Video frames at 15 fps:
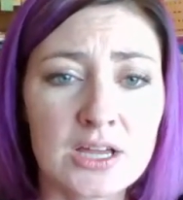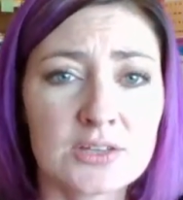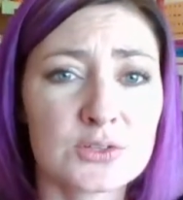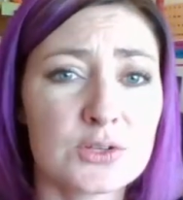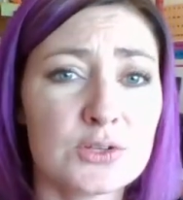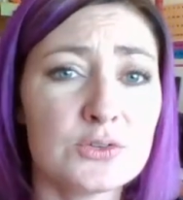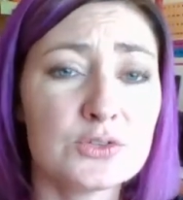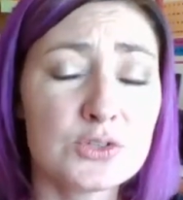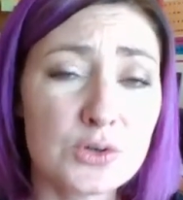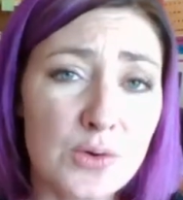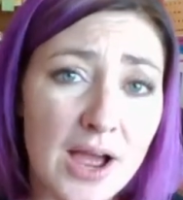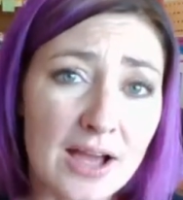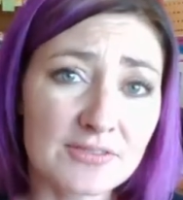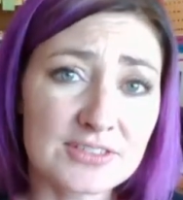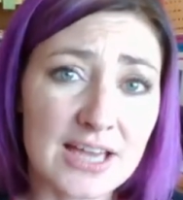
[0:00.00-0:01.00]
So you do
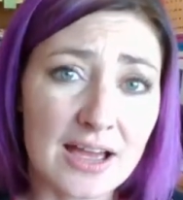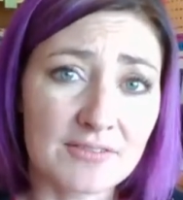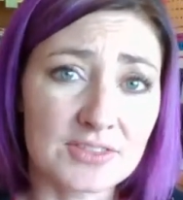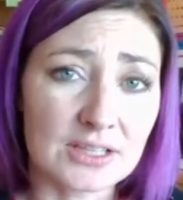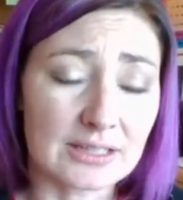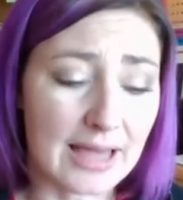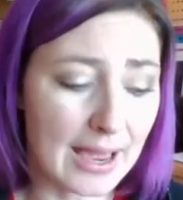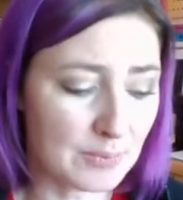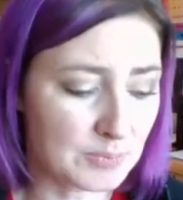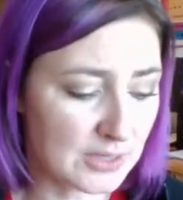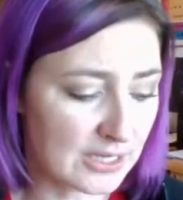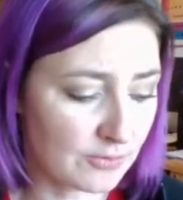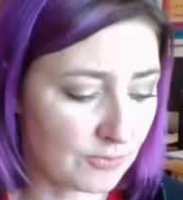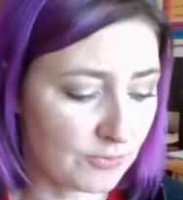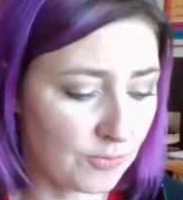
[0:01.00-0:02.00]
have to have the lab
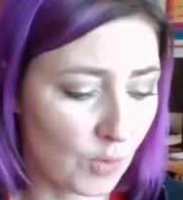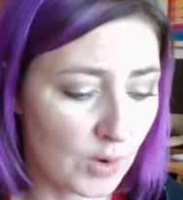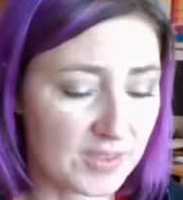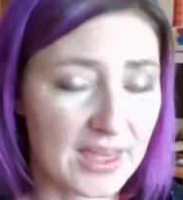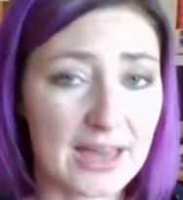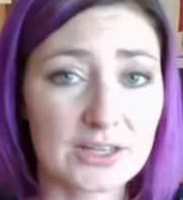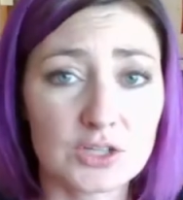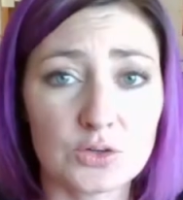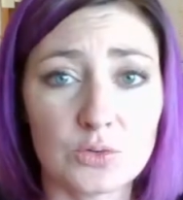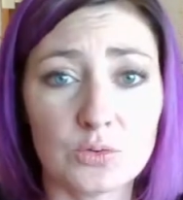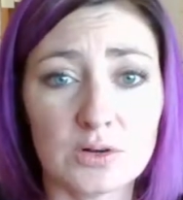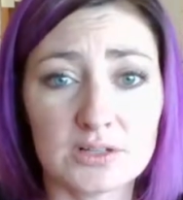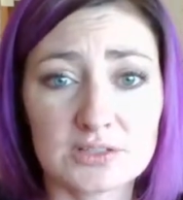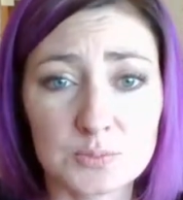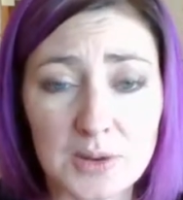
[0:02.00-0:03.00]
kit for that, and you
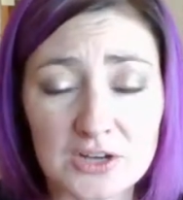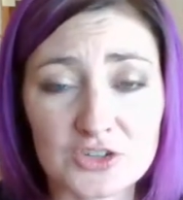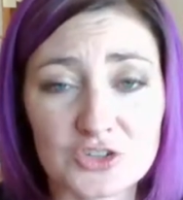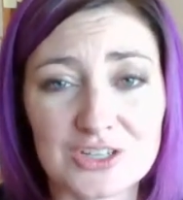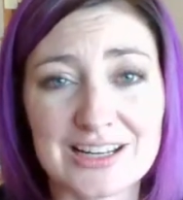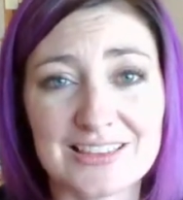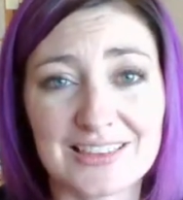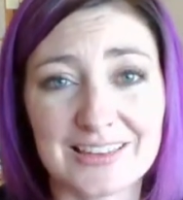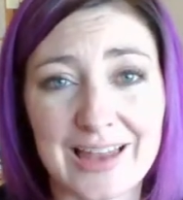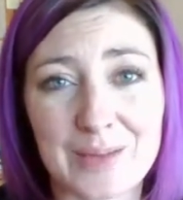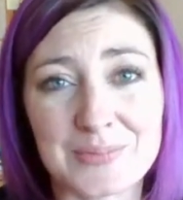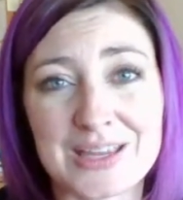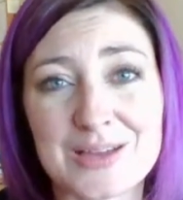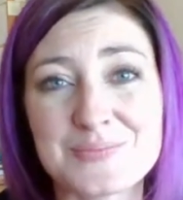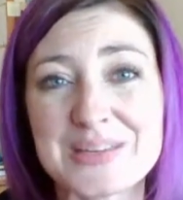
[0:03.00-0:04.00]
especially need the
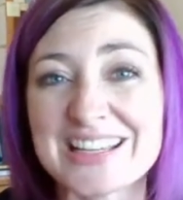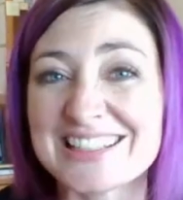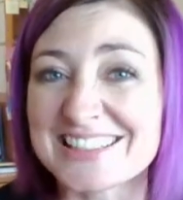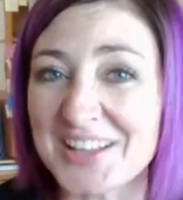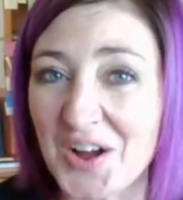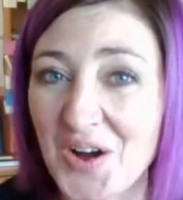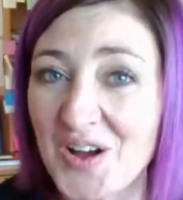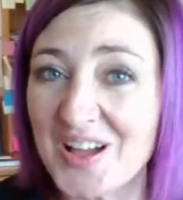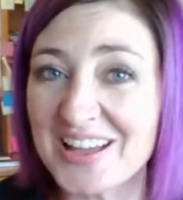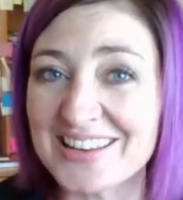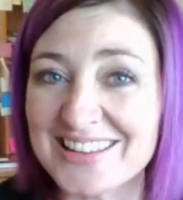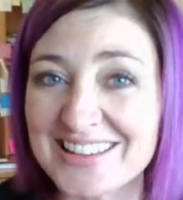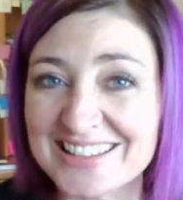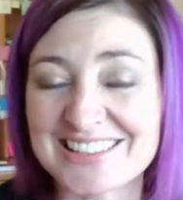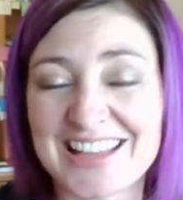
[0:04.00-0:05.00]
lab kit because
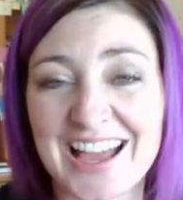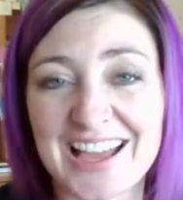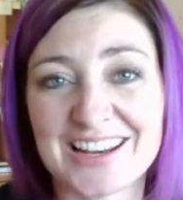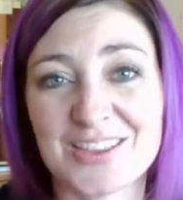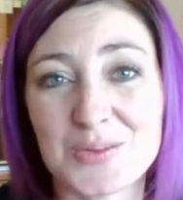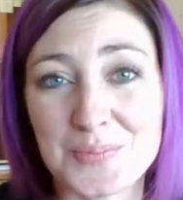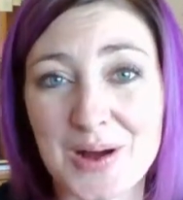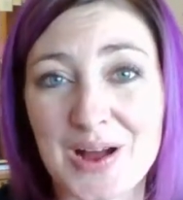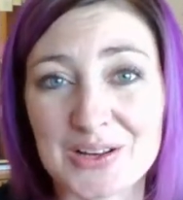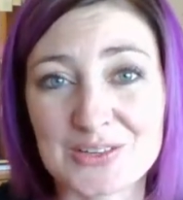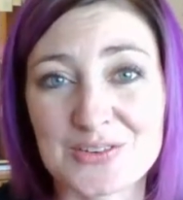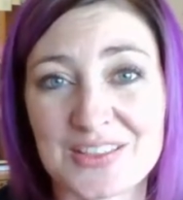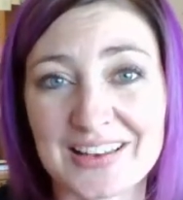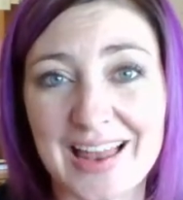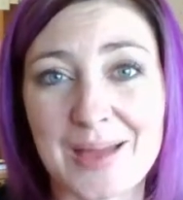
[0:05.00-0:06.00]
on the side of the box
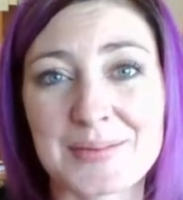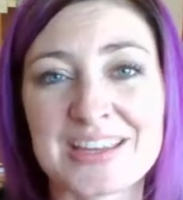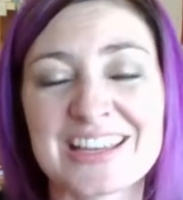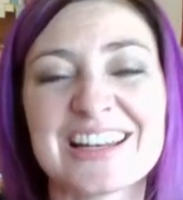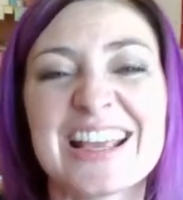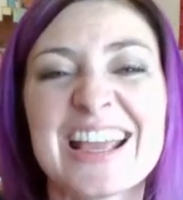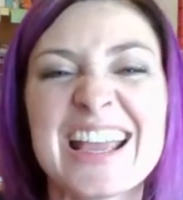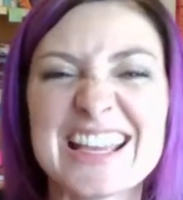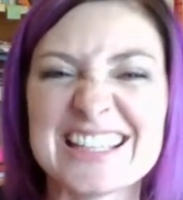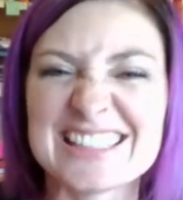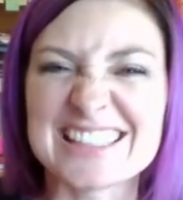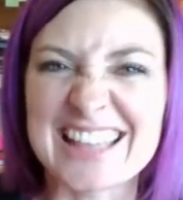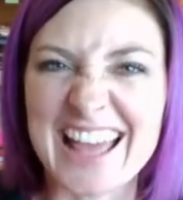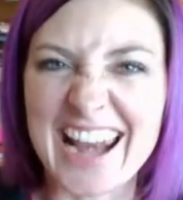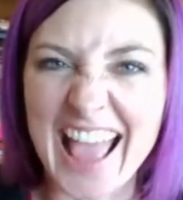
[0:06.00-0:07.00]
for the lab kit is
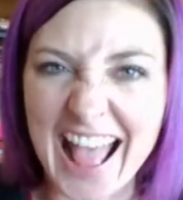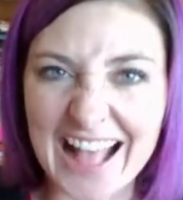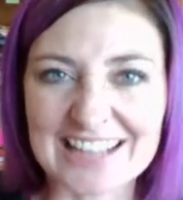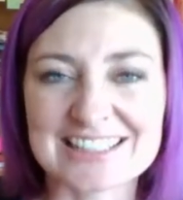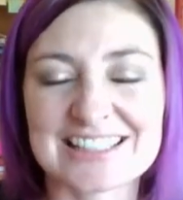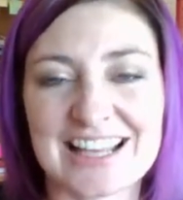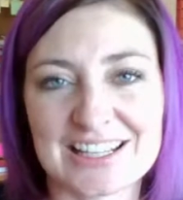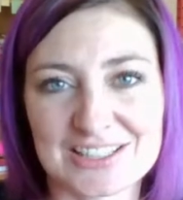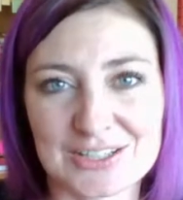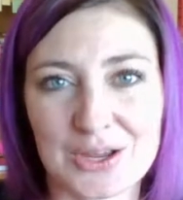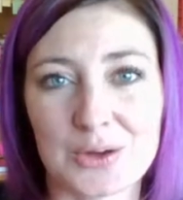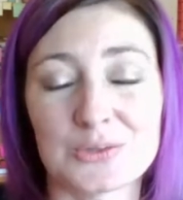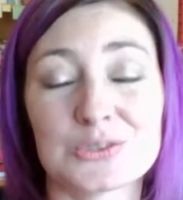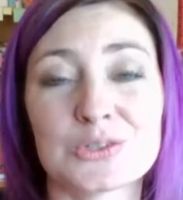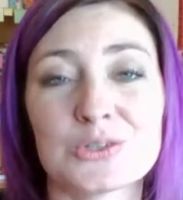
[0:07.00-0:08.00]
that access
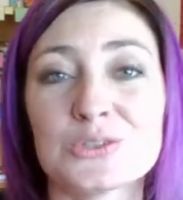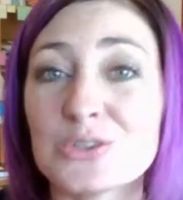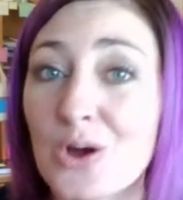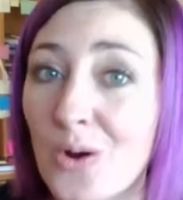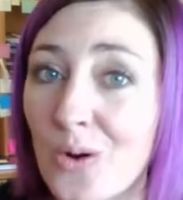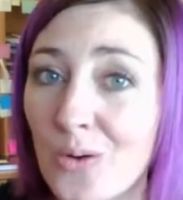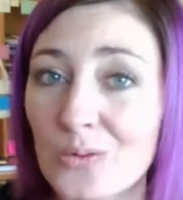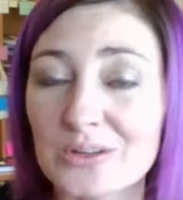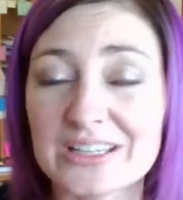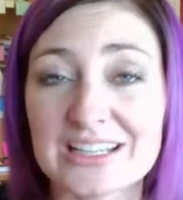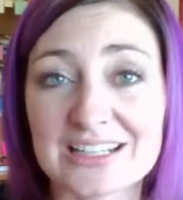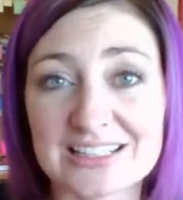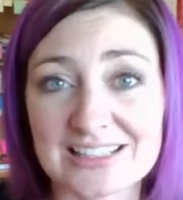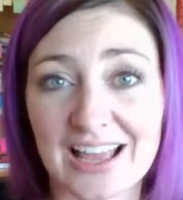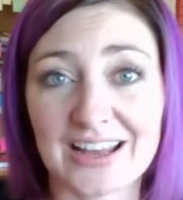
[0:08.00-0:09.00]
code. So don't get
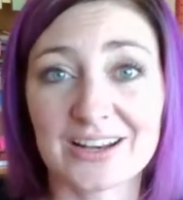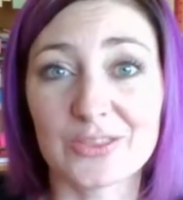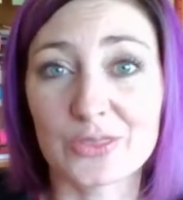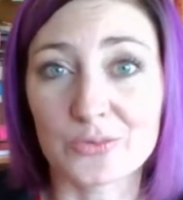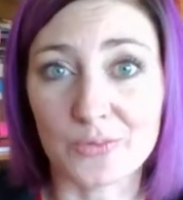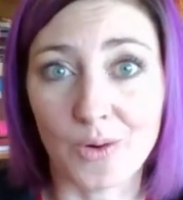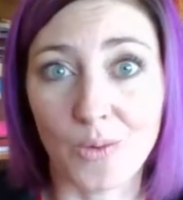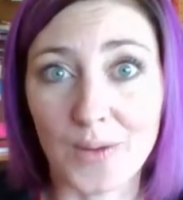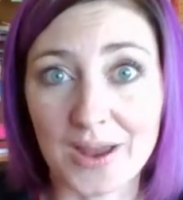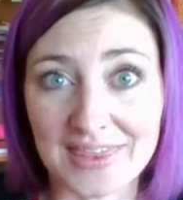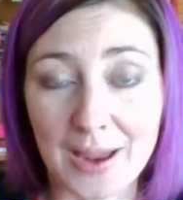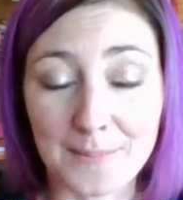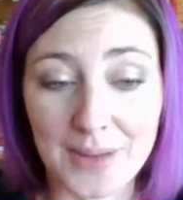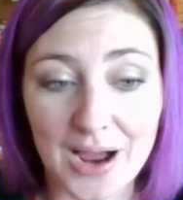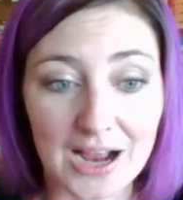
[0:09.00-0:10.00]
excited and throw away
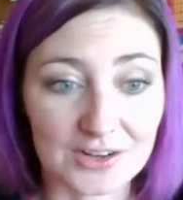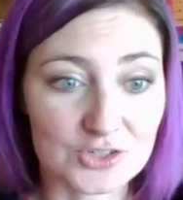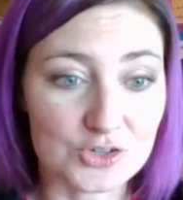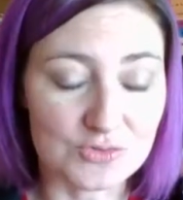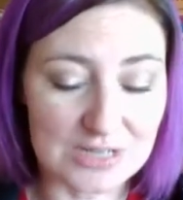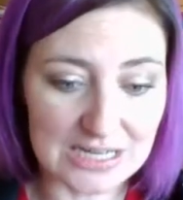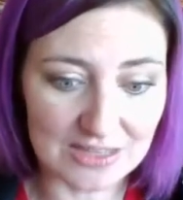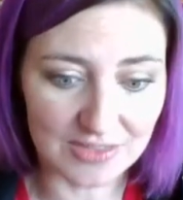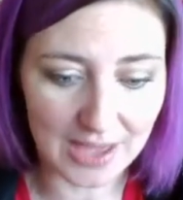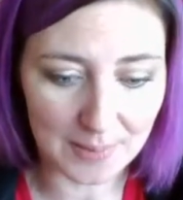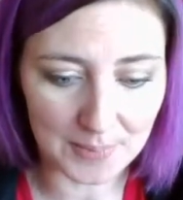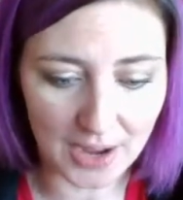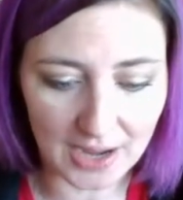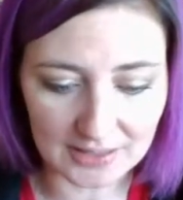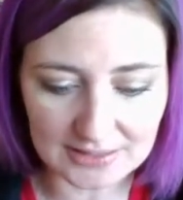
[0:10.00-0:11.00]
that box. You need that
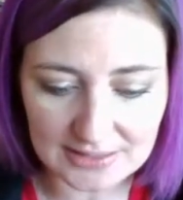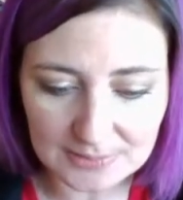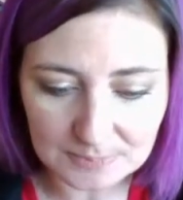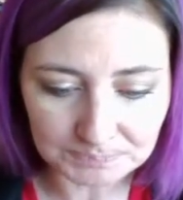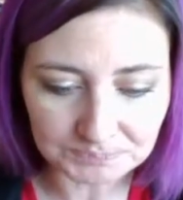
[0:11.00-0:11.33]
box.